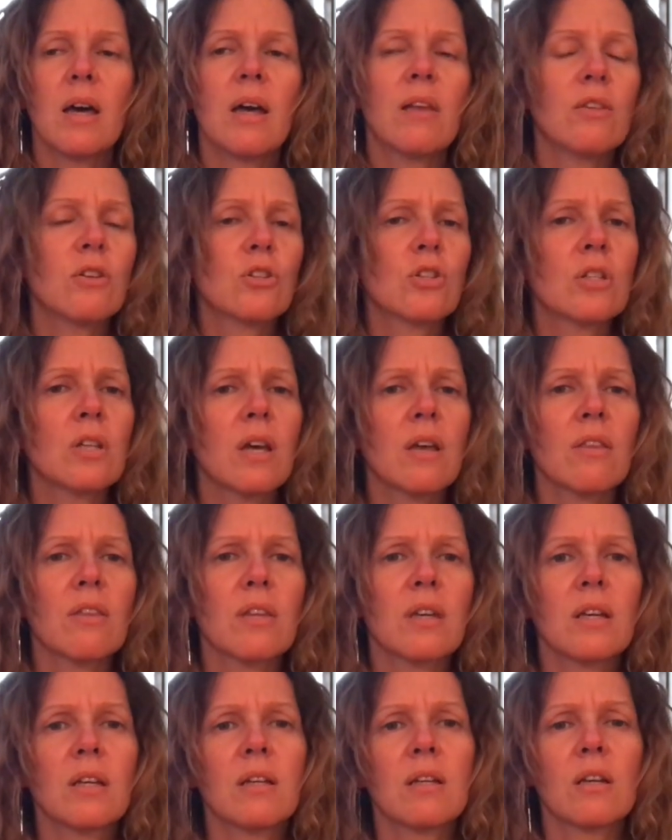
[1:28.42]
And there's
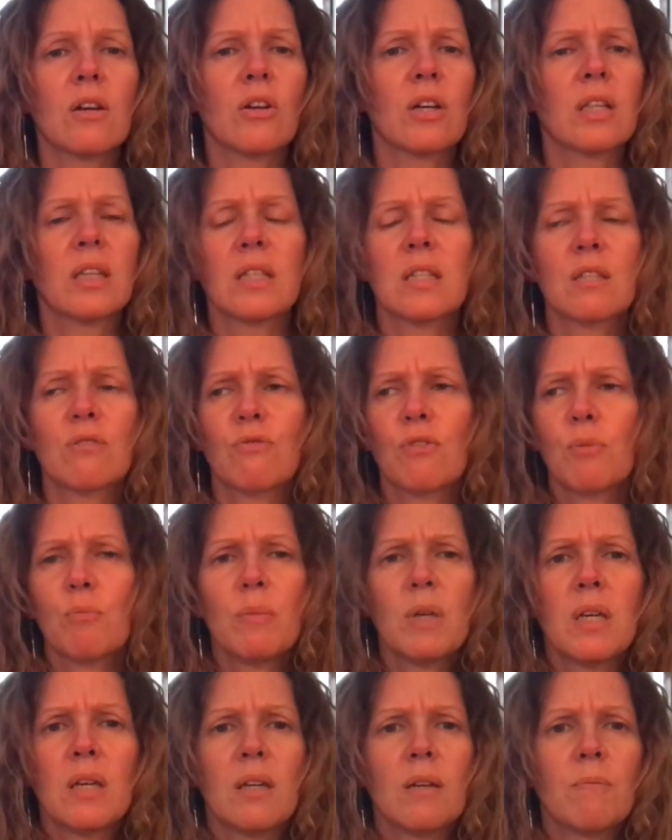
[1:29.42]
nothing, or at least for
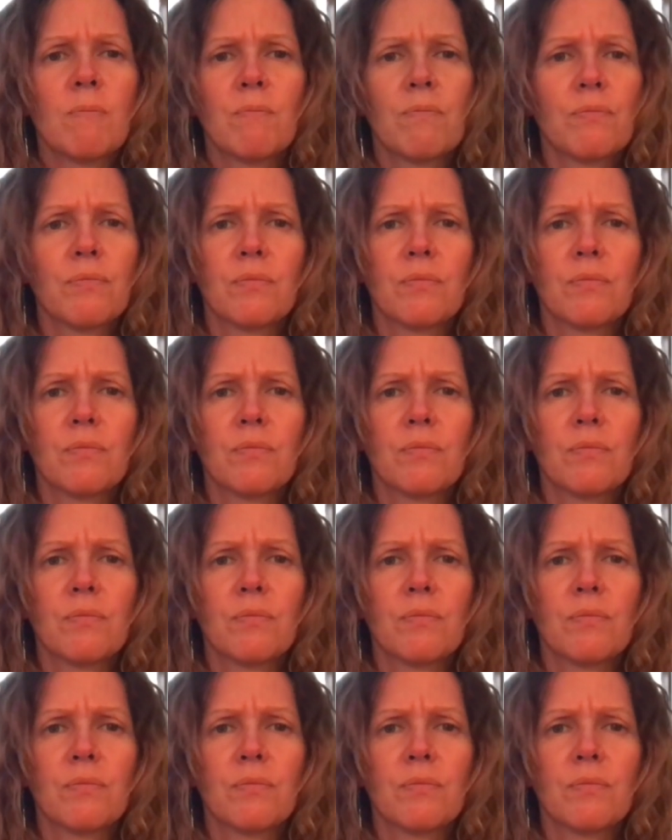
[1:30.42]
me,